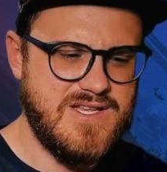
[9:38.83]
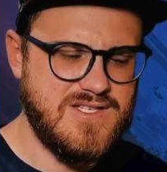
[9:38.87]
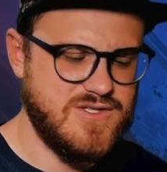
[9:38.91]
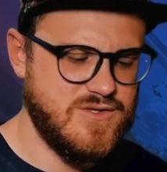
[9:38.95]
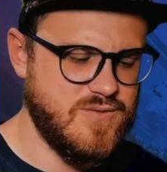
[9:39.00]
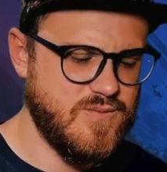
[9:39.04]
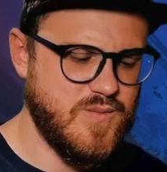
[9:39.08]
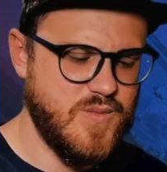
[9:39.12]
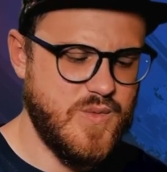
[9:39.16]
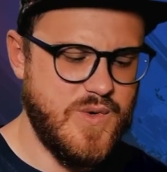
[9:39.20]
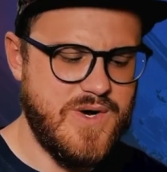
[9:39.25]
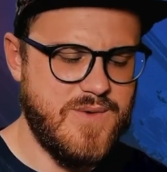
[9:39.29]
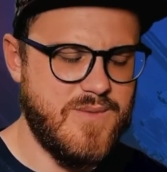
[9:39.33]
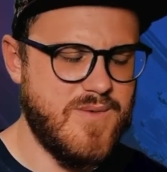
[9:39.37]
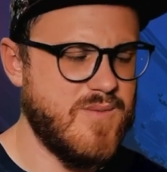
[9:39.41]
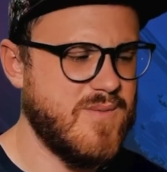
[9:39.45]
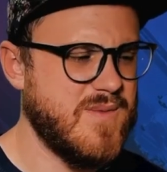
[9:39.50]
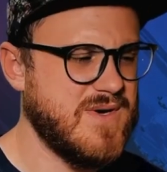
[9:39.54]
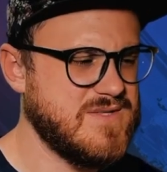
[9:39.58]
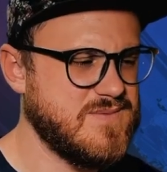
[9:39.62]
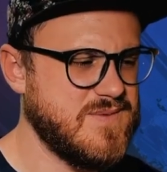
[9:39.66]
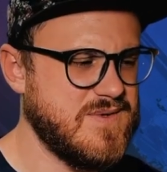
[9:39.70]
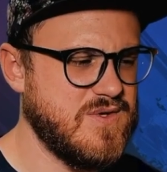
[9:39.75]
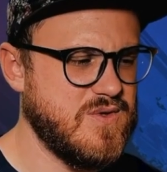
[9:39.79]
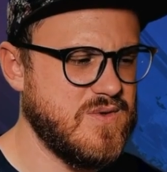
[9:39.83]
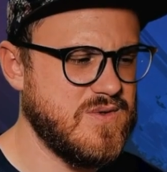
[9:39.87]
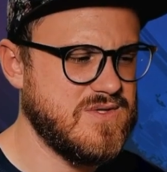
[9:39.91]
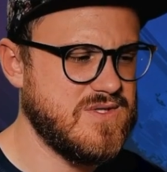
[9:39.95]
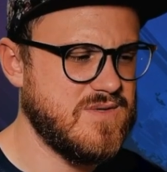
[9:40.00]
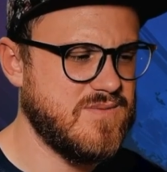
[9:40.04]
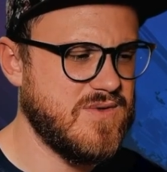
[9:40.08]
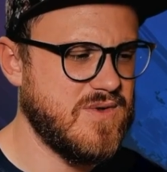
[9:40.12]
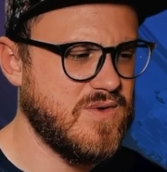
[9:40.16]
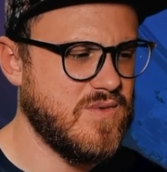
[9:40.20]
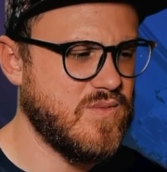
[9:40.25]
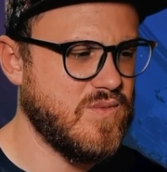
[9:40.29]
So we, we must be doing
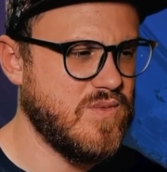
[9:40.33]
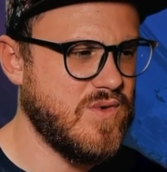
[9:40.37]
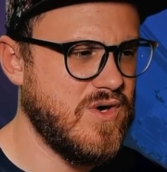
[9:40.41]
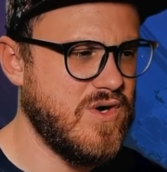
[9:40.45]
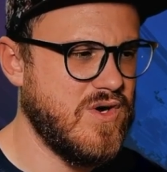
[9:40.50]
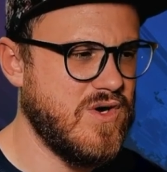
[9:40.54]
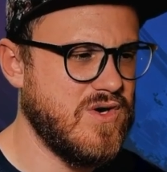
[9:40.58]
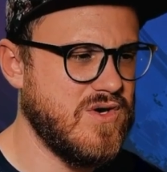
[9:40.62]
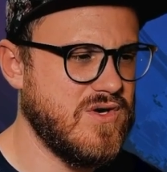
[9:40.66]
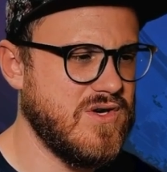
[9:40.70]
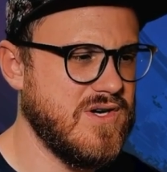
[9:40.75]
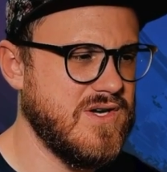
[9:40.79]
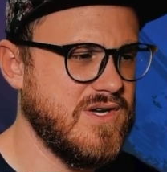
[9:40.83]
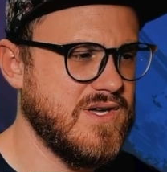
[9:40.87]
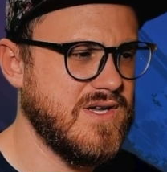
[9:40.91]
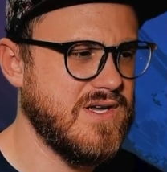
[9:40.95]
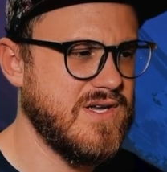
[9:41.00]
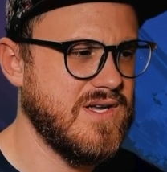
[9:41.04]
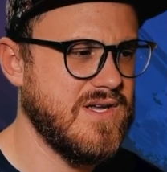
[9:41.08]
something wrong